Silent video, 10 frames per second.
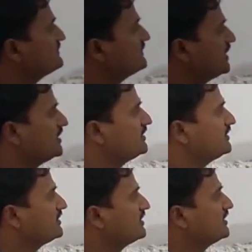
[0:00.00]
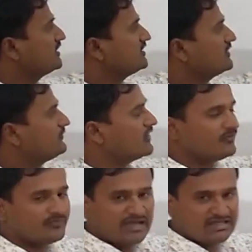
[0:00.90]
then f
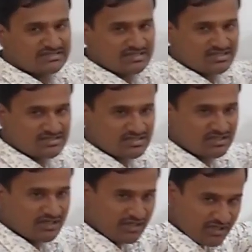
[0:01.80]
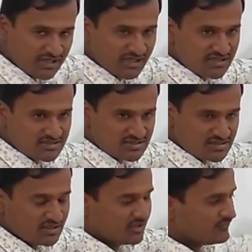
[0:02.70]
of x is
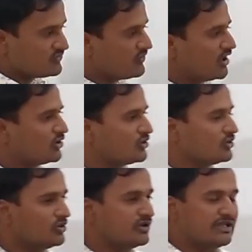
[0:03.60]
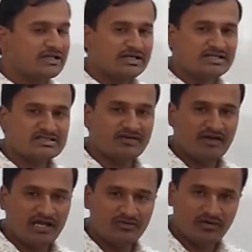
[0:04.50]
decreases. If you want to increase the
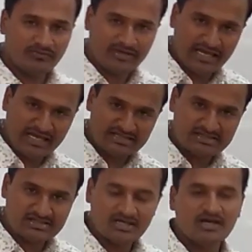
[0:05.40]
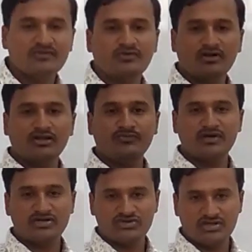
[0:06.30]
value of x for the
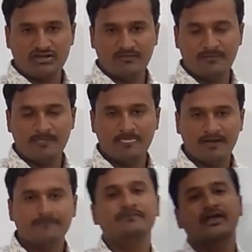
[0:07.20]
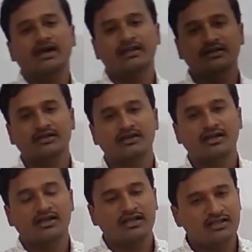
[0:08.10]
function, then
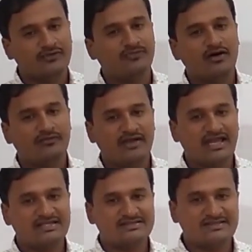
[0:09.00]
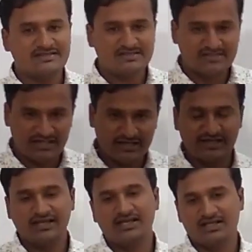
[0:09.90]
f of x is
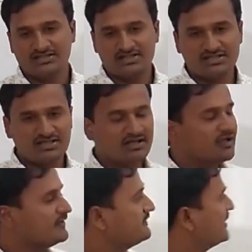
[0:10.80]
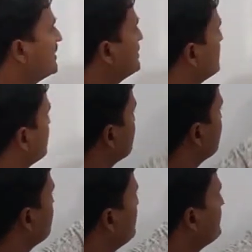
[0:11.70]
decreases, then
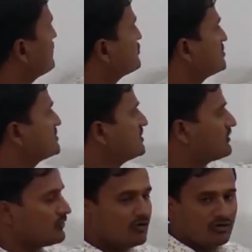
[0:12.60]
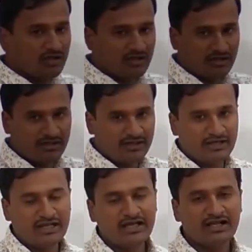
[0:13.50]
such a functions are called
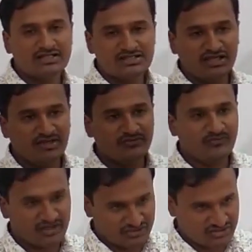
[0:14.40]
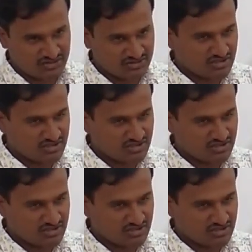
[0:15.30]
decreasing function.